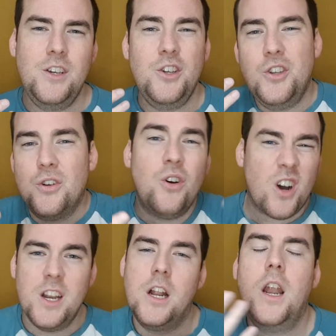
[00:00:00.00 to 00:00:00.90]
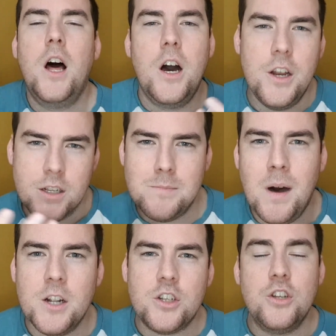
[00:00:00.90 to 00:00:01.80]
you're not going to learn as
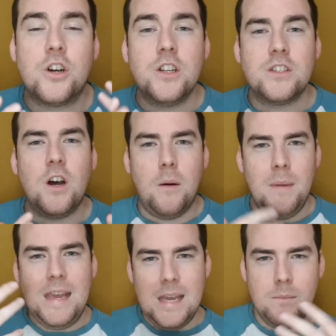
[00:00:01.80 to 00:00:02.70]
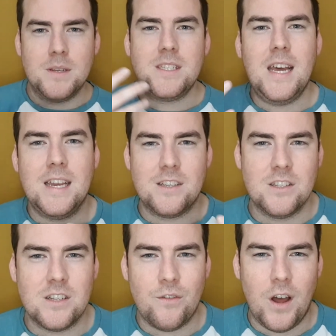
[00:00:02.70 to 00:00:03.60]
much and you're going to start making mistakes
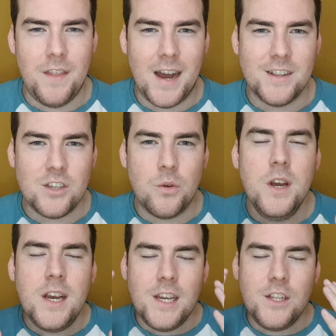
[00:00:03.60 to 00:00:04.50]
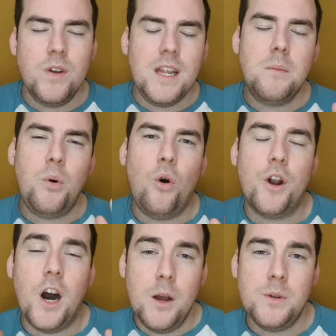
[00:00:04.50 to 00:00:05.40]
and stuff like that. So it's really
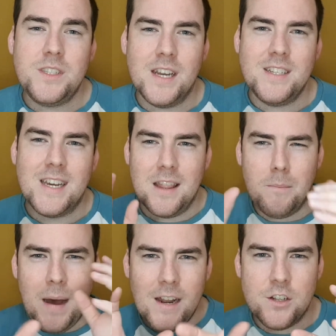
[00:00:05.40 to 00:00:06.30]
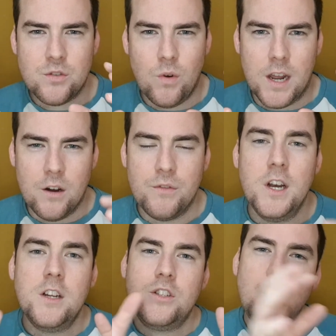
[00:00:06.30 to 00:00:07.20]
important, I would say, to get the balance right of
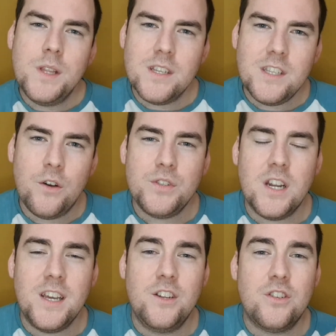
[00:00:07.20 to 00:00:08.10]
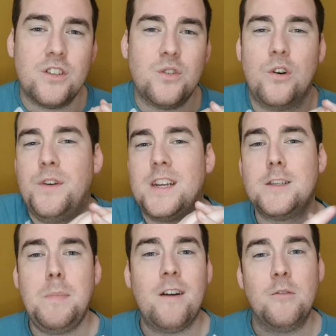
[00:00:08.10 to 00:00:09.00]
doing the self-study and just sort of
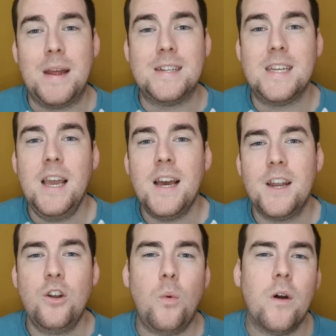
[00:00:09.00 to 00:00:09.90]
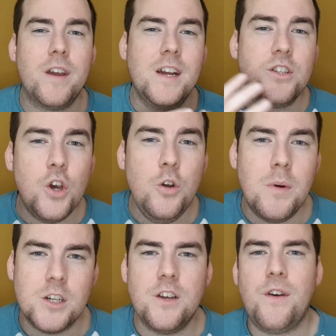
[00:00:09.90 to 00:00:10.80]
experimenting and not worrying too
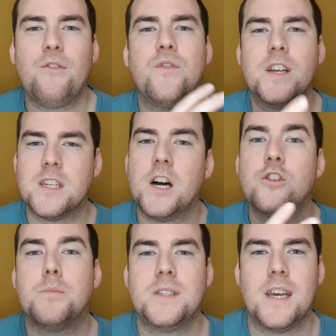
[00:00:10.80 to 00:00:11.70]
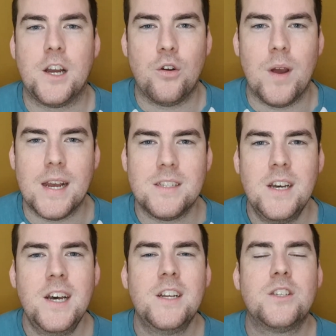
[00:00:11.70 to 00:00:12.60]
much if everything's 100% correct.
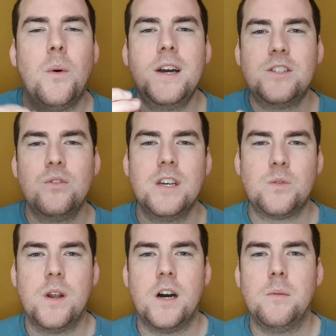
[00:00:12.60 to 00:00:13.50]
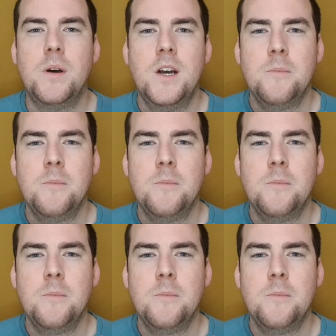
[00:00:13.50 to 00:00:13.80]
So I do this when I'm